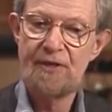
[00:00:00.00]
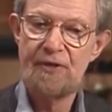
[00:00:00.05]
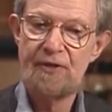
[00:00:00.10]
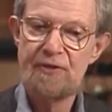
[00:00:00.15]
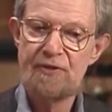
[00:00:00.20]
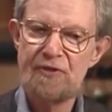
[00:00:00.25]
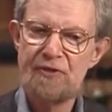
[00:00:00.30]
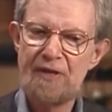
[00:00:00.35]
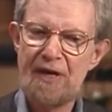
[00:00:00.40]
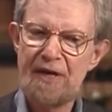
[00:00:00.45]

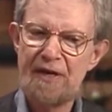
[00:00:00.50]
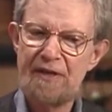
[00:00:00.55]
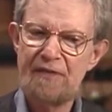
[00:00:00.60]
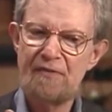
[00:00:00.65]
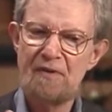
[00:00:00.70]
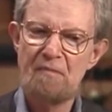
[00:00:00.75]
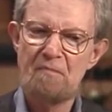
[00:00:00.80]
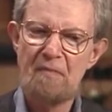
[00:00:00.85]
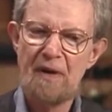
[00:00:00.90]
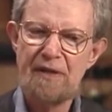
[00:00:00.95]
evidence that
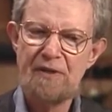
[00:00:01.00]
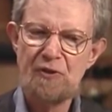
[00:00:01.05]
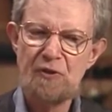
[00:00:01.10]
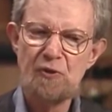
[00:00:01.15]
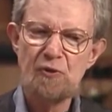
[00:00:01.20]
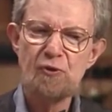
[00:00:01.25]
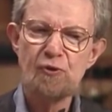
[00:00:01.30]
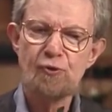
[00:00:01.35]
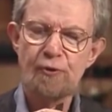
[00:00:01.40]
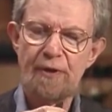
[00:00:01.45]
there's not
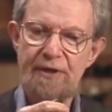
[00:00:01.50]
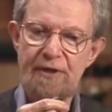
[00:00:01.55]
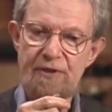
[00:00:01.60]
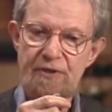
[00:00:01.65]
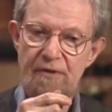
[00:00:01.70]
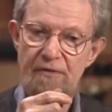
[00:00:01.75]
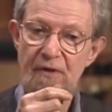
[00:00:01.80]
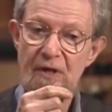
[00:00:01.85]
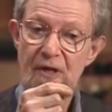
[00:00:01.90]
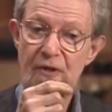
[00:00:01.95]
even a
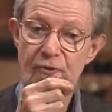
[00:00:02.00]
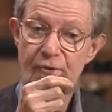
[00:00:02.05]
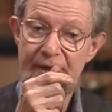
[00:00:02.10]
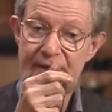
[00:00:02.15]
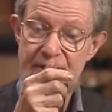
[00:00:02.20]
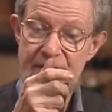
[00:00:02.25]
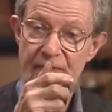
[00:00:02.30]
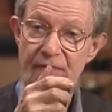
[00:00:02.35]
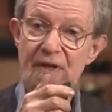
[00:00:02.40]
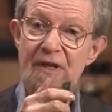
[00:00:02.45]
minute trace
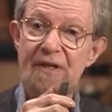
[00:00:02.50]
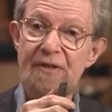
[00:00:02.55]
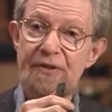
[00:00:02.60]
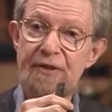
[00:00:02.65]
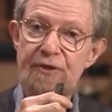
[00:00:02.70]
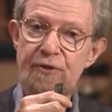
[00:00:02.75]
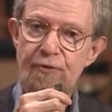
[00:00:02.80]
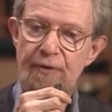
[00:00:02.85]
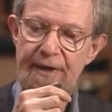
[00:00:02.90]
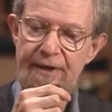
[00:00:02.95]

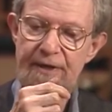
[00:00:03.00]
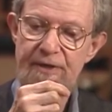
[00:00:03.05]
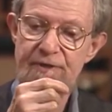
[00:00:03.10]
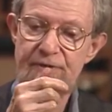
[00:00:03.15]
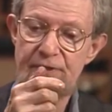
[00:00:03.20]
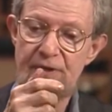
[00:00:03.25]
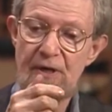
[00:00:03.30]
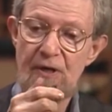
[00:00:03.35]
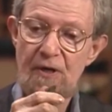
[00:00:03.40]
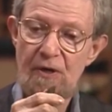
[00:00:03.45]
of
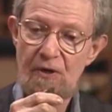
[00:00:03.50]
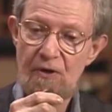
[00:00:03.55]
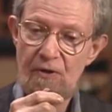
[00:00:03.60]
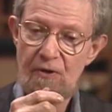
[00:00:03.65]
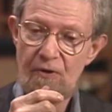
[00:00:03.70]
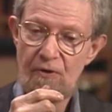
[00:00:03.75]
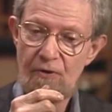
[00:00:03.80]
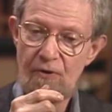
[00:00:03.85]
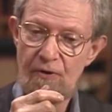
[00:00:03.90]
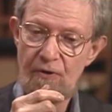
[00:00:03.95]

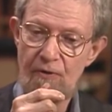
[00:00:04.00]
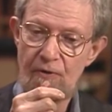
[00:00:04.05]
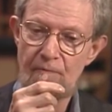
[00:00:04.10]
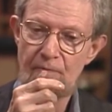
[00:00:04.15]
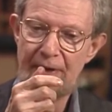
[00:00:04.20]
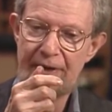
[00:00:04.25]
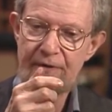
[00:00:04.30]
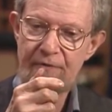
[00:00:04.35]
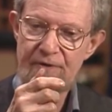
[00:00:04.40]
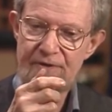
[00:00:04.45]
detritus
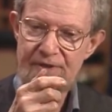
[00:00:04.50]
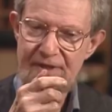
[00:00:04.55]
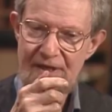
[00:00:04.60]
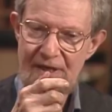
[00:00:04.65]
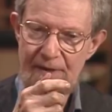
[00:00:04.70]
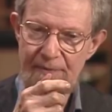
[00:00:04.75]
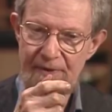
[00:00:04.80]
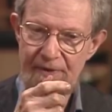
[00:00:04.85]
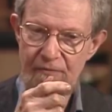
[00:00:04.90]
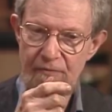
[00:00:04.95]
or
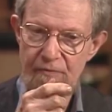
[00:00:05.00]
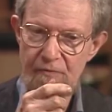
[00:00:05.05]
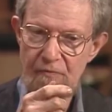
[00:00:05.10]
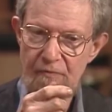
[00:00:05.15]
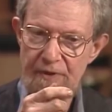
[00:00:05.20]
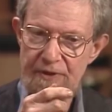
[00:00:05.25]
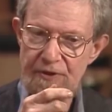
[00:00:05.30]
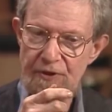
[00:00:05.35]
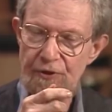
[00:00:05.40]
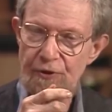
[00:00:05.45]

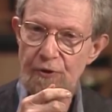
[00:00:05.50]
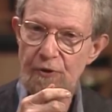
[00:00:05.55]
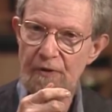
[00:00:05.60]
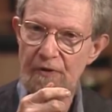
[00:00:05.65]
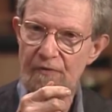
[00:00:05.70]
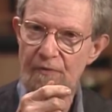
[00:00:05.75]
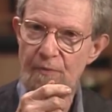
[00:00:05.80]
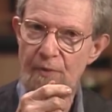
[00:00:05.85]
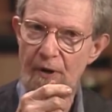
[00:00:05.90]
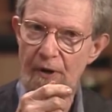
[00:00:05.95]
microscopic
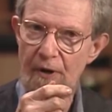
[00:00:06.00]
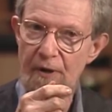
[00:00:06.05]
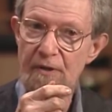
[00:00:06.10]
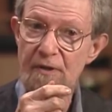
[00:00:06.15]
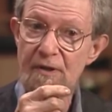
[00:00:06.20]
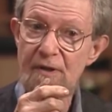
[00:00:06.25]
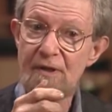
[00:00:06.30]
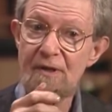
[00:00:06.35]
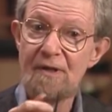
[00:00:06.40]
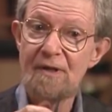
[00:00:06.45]
residue
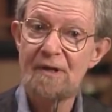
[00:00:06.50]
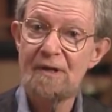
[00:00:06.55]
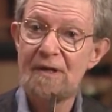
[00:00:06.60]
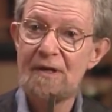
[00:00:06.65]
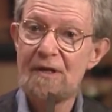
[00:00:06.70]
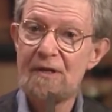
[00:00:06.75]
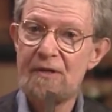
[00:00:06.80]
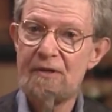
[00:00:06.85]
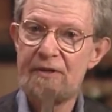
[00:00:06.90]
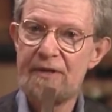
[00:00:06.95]
of burr.
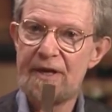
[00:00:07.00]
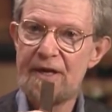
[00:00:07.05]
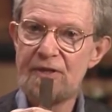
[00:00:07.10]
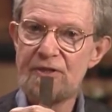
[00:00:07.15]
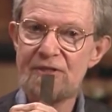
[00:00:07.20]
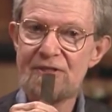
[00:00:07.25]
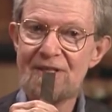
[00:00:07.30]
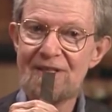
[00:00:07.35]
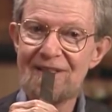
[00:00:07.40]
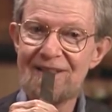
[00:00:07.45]

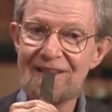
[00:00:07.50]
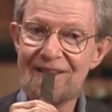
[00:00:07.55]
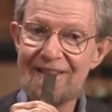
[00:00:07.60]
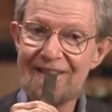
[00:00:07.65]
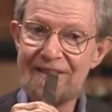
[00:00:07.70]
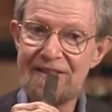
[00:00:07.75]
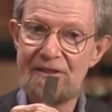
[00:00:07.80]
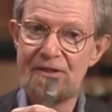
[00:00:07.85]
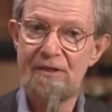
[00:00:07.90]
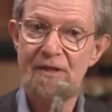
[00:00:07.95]
The edge
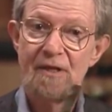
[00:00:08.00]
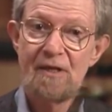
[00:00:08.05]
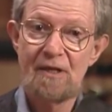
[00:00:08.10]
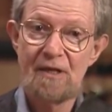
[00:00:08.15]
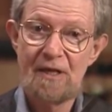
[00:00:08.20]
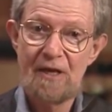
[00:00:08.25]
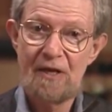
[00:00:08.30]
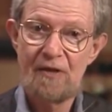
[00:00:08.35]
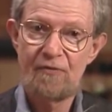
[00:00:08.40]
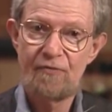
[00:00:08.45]
is
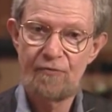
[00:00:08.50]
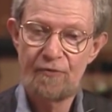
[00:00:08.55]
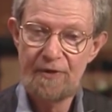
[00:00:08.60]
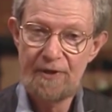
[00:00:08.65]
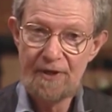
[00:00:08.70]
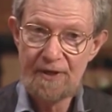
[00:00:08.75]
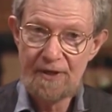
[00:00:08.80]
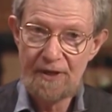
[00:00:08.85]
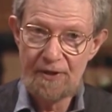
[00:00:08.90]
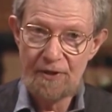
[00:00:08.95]
clean
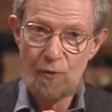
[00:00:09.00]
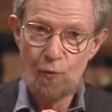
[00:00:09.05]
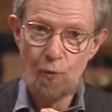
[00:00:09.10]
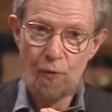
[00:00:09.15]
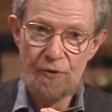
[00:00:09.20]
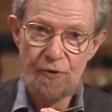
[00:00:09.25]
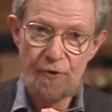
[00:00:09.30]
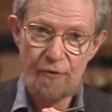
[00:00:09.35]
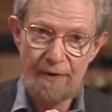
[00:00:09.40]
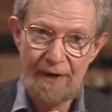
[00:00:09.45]
and free
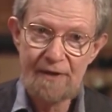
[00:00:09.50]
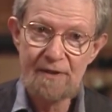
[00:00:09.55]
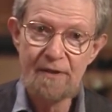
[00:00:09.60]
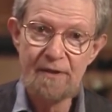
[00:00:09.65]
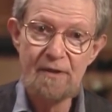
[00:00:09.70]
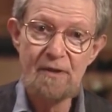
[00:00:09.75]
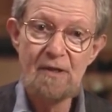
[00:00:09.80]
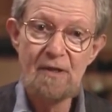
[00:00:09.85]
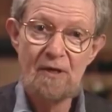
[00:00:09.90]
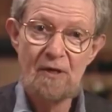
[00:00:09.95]
to cut the
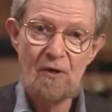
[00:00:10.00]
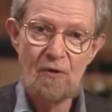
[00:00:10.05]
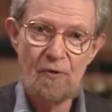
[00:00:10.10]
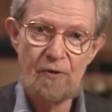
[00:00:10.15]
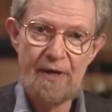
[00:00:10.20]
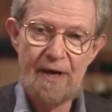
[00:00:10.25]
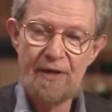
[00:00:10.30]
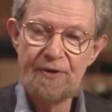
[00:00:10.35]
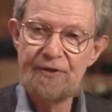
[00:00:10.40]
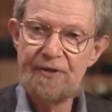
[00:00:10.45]
wood
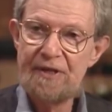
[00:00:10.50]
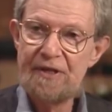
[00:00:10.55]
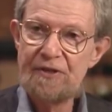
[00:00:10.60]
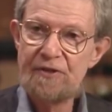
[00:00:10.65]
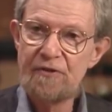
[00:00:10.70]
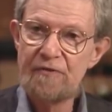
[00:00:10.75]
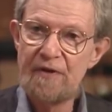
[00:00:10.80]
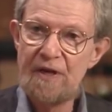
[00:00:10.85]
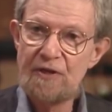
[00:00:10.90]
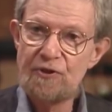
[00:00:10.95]
directly
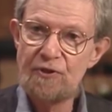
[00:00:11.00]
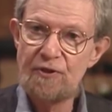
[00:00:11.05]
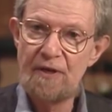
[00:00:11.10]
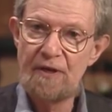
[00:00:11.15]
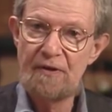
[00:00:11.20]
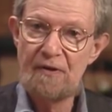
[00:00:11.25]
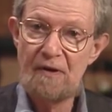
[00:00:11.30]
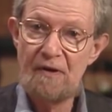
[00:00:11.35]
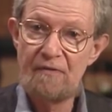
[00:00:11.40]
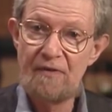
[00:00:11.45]
without the
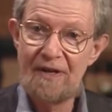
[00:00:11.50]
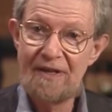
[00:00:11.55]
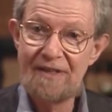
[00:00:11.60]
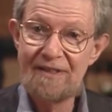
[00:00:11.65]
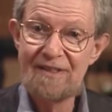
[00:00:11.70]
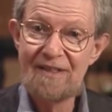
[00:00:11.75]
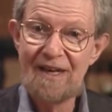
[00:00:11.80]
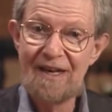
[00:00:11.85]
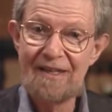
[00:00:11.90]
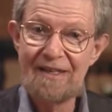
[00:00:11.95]

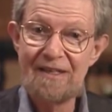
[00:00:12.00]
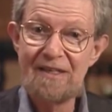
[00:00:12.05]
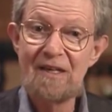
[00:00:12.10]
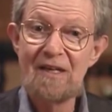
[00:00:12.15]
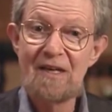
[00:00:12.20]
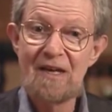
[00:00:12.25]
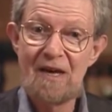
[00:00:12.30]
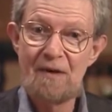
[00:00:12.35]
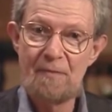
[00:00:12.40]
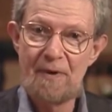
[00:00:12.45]
intervention of any
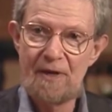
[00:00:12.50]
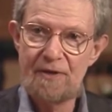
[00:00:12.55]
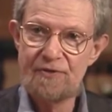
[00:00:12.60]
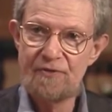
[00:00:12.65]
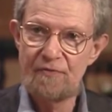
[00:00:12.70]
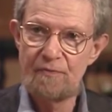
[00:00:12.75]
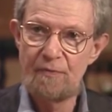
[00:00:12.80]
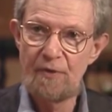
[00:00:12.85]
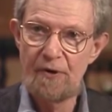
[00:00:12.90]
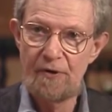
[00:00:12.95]
tiny
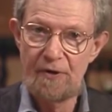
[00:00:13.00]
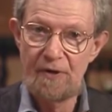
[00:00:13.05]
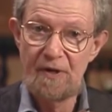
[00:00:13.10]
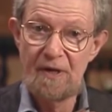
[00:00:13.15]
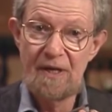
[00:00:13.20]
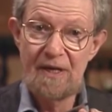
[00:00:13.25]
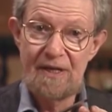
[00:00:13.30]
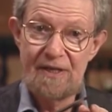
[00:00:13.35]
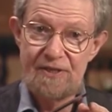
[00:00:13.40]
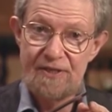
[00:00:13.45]

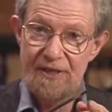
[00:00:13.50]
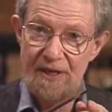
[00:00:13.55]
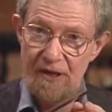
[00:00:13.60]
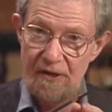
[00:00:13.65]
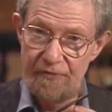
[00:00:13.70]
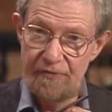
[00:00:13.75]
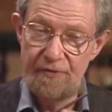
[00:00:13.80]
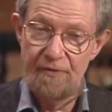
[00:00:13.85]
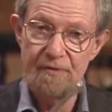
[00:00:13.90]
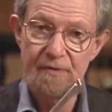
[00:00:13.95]
amounts of burr
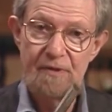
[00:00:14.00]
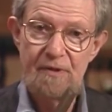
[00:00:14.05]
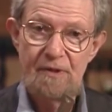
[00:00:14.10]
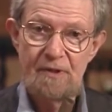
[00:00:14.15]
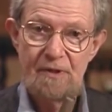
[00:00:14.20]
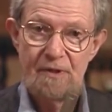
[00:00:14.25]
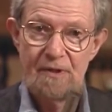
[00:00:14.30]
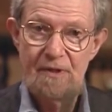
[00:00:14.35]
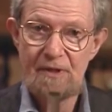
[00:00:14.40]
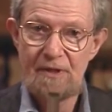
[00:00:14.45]

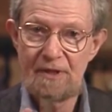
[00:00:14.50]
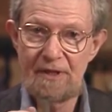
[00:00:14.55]
itself.